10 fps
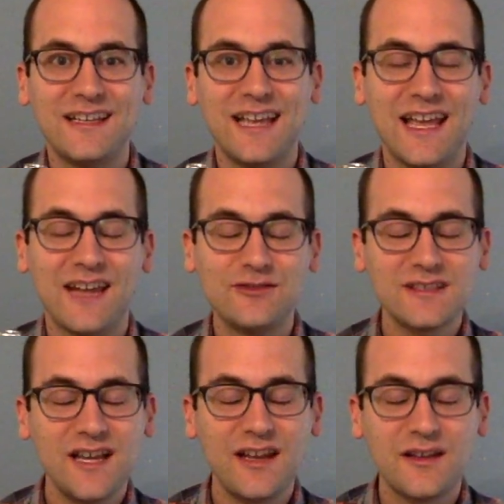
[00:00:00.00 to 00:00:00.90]
And I've just
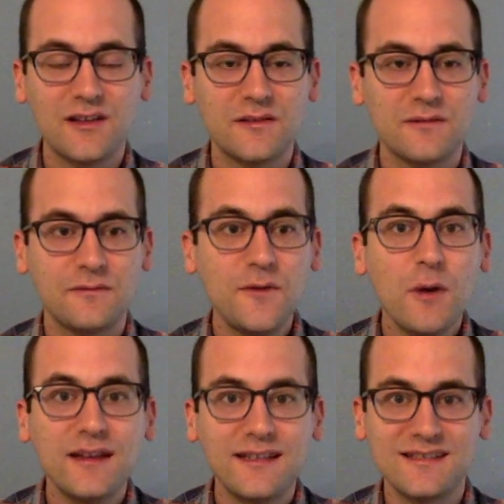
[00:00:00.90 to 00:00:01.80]
got a few
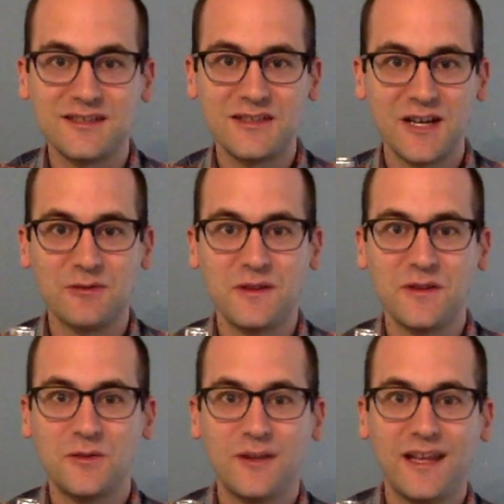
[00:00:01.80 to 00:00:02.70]
ideas to share with
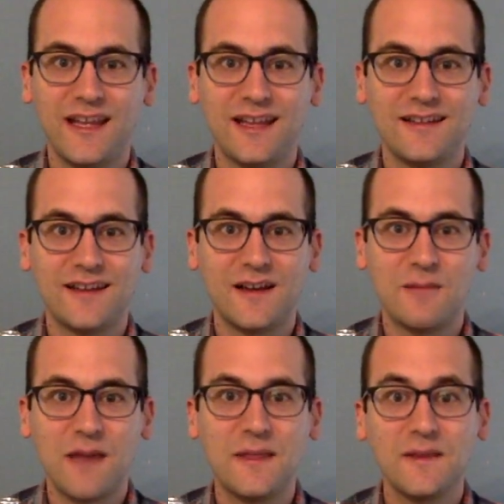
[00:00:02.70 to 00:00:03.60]
you, and
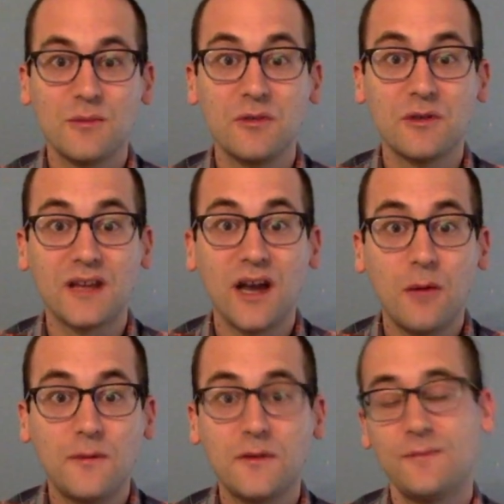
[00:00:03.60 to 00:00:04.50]
I think they'll be really helpful.